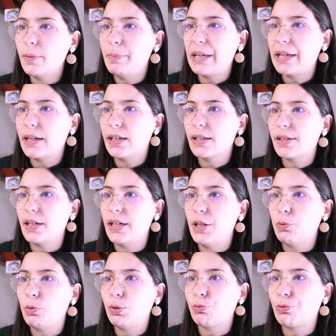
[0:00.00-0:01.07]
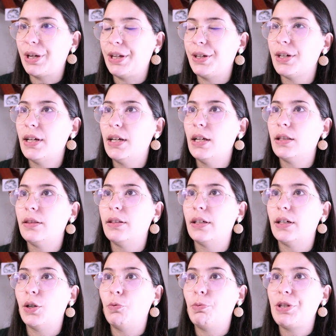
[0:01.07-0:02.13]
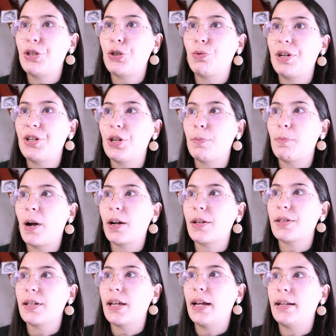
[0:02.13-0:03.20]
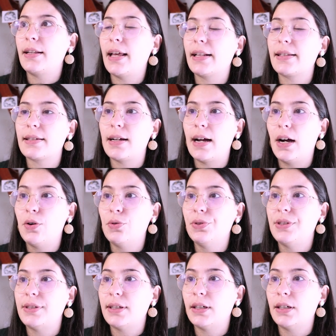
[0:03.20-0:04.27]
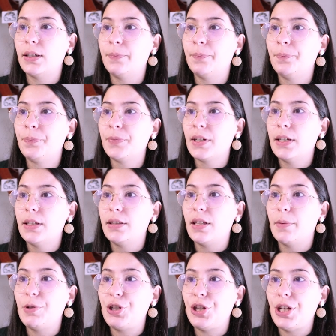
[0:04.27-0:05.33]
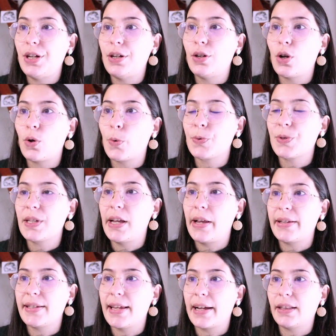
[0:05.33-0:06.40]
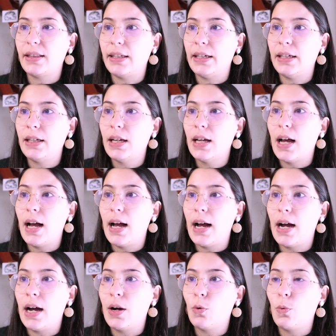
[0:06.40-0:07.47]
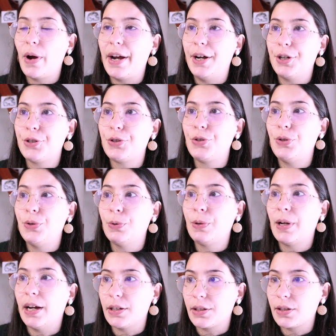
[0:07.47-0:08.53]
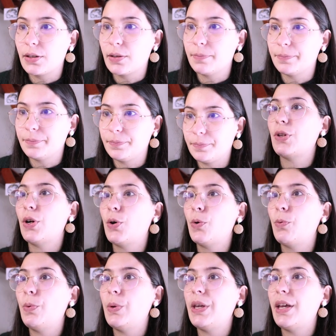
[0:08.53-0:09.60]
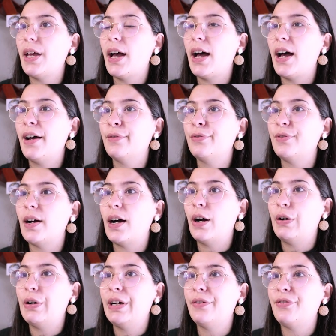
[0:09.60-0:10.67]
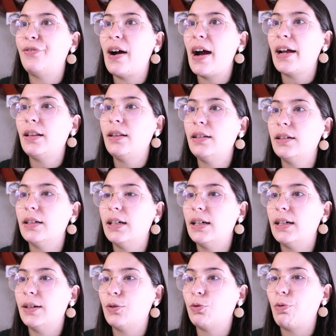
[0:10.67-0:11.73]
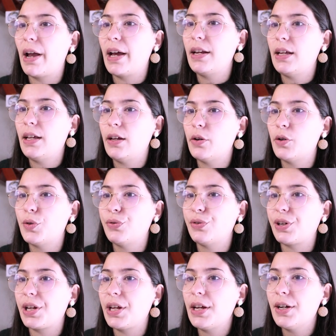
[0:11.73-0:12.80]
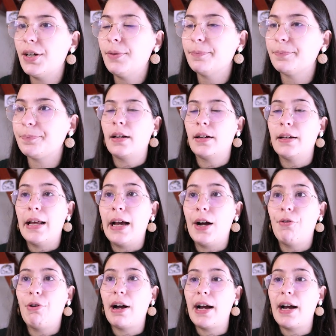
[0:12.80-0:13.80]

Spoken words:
because it will read the registration marks, and that's how the machine knows exactly where to cut. So we have our file ready over here. Now